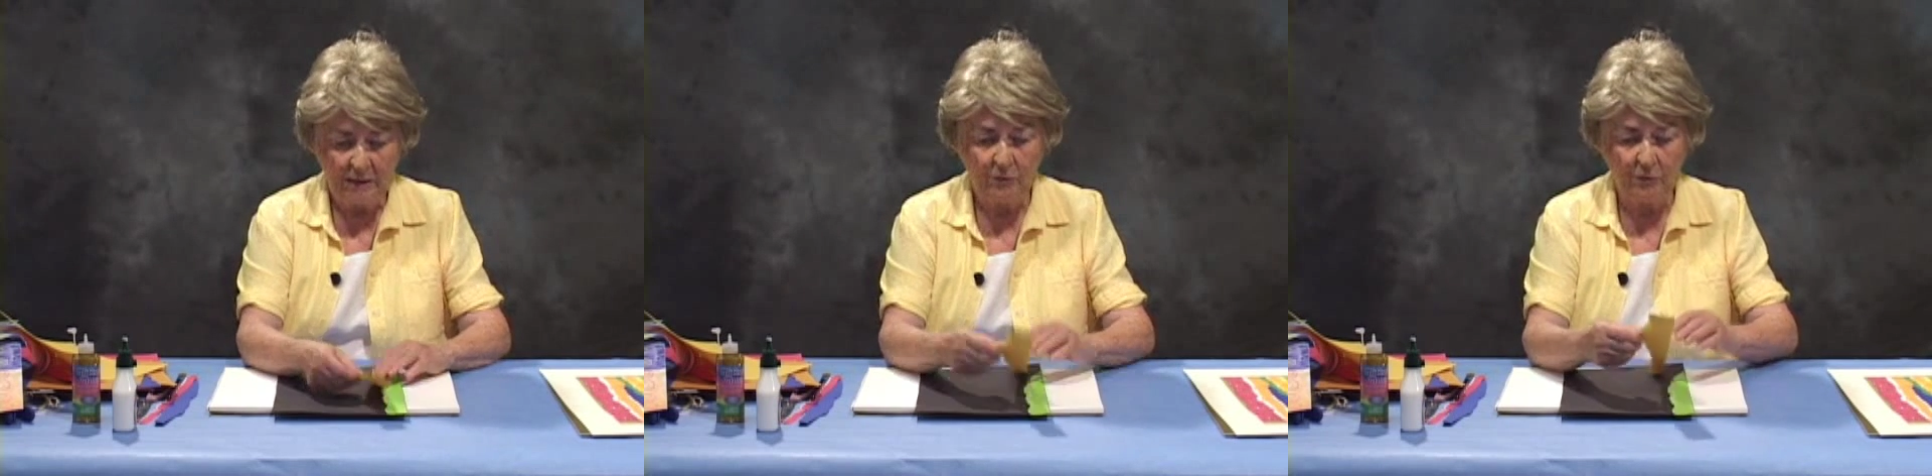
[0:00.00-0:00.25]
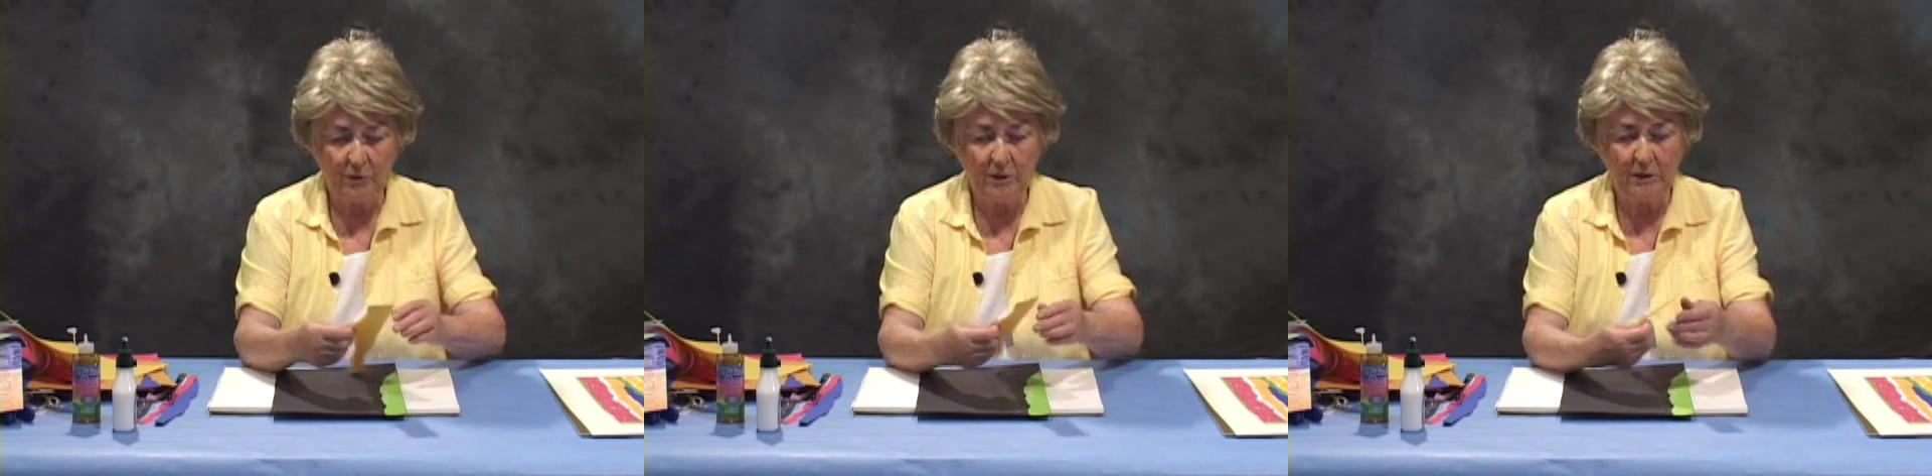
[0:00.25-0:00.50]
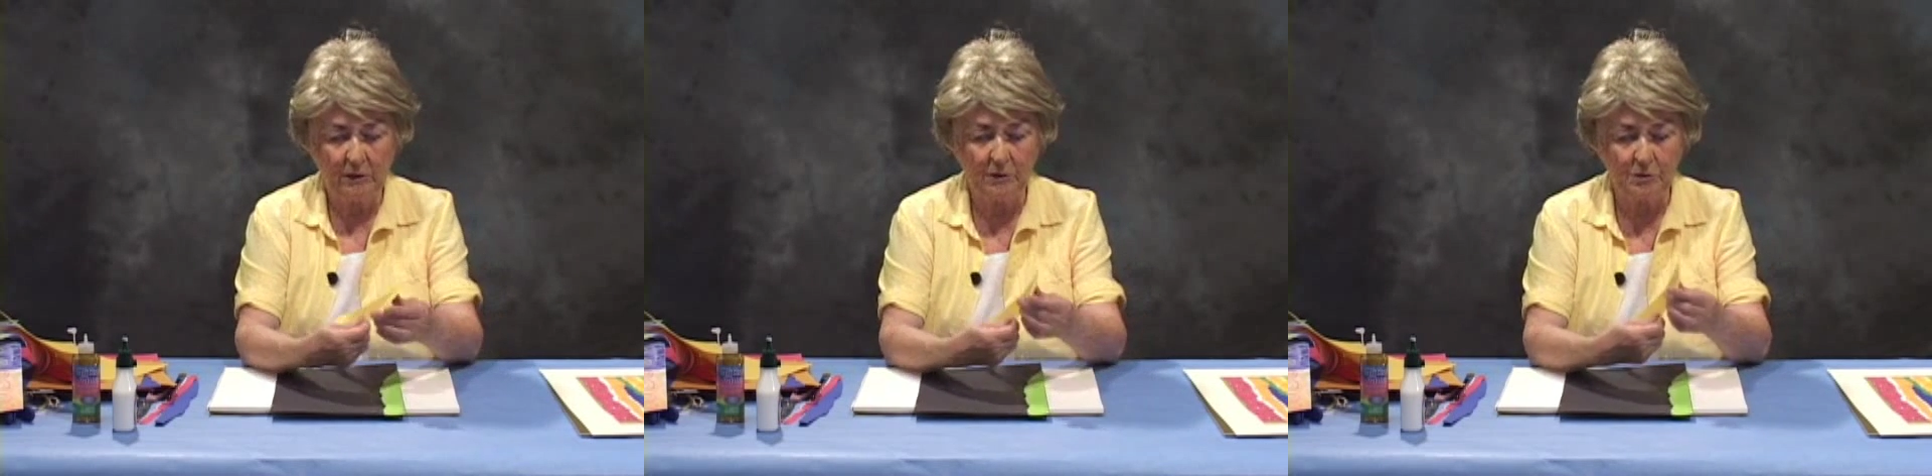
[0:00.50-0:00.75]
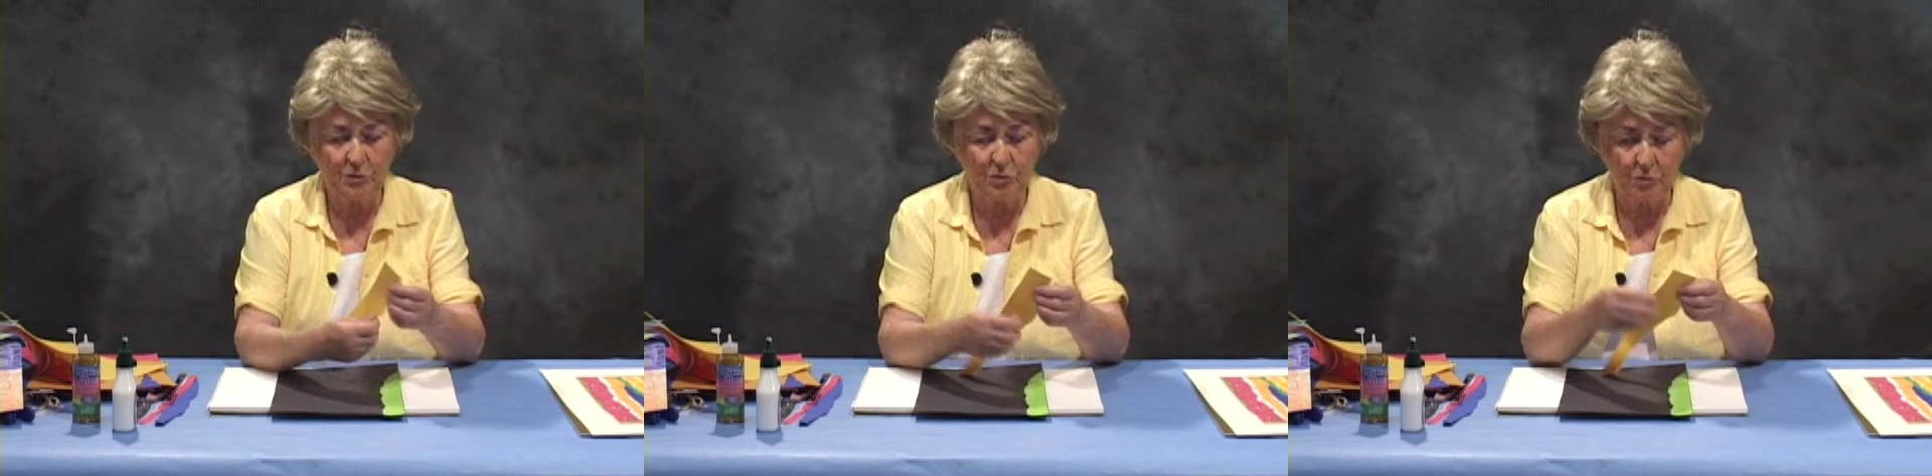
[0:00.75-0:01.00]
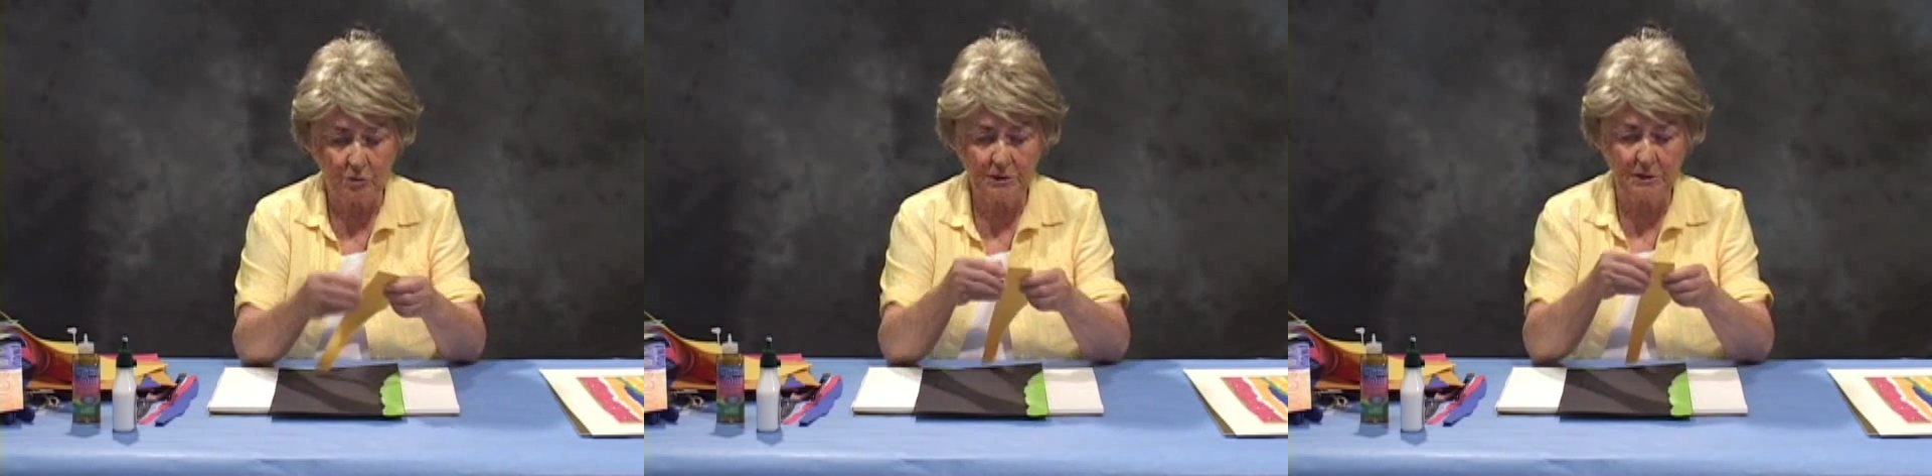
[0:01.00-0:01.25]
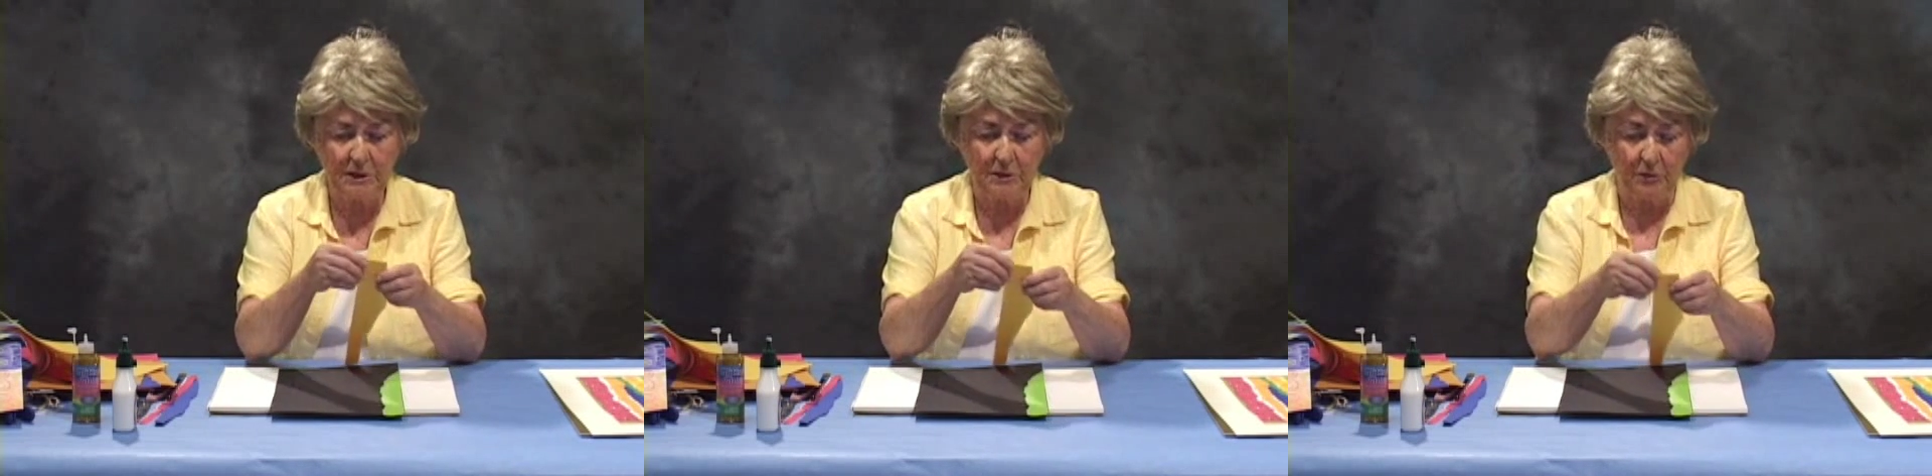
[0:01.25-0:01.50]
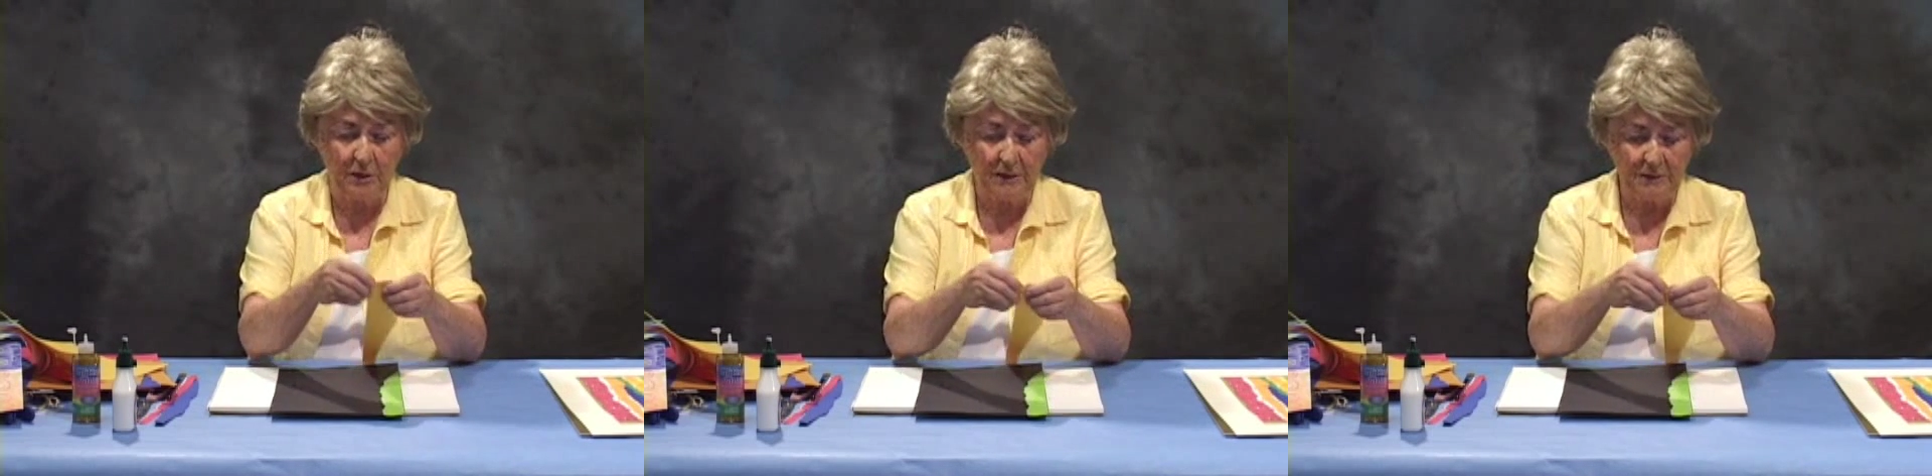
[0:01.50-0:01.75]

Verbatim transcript: You need a controlled tear.